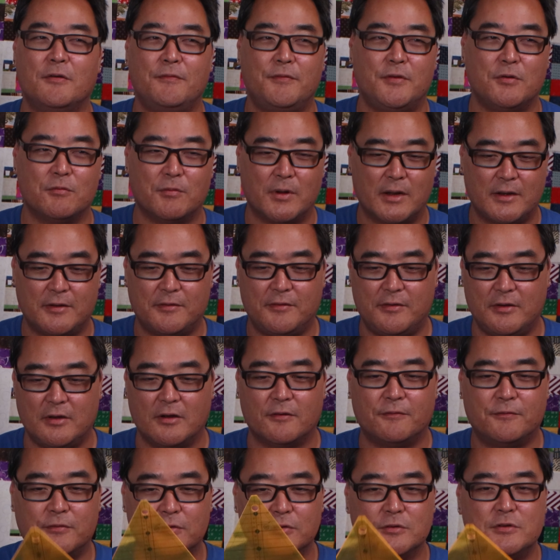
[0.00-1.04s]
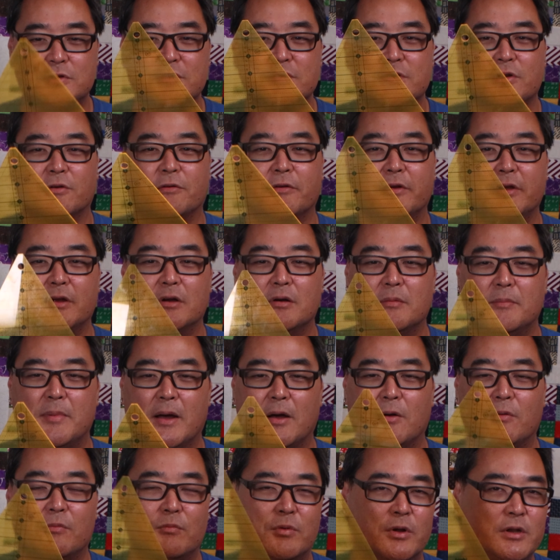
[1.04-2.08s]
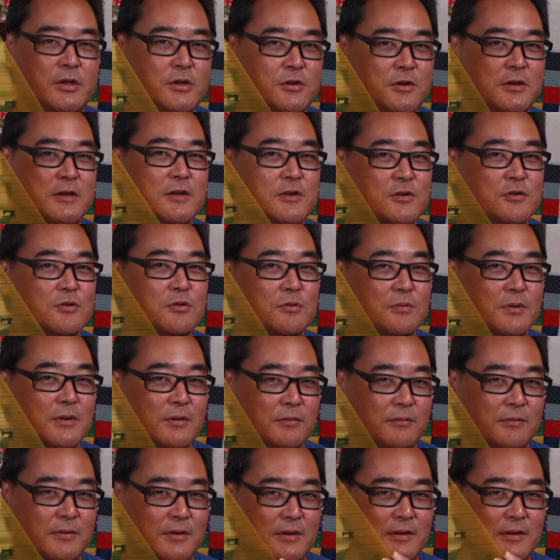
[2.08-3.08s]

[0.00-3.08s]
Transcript: if you want to see a full tutorial about what you can do with